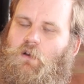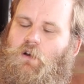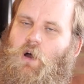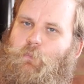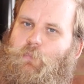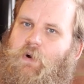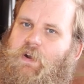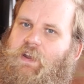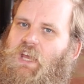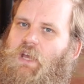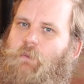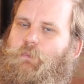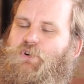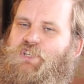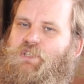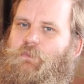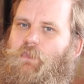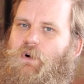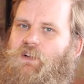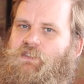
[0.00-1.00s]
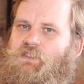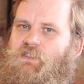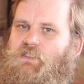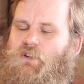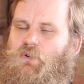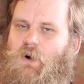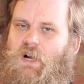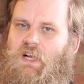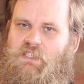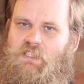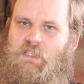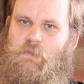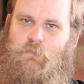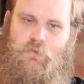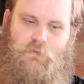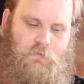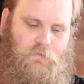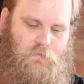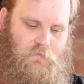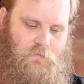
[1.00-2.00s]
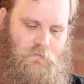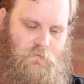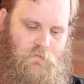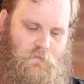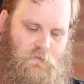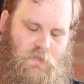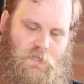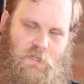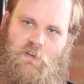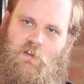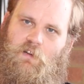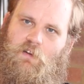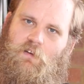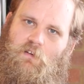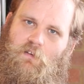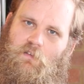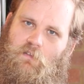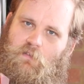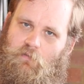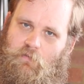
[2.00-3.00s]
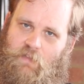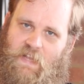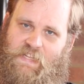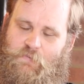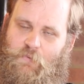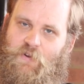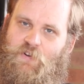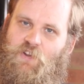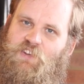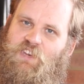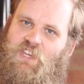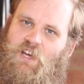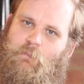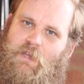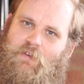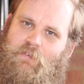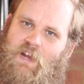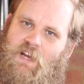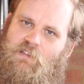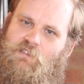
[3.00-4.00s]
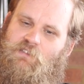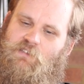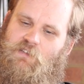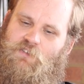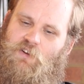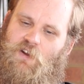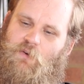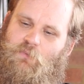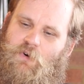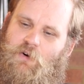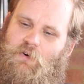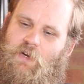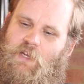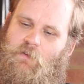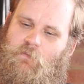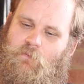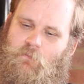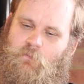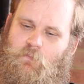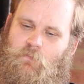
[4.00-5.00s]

Operating your Bushmeister is quite simple. These are inert dummy rounds, so don't worry.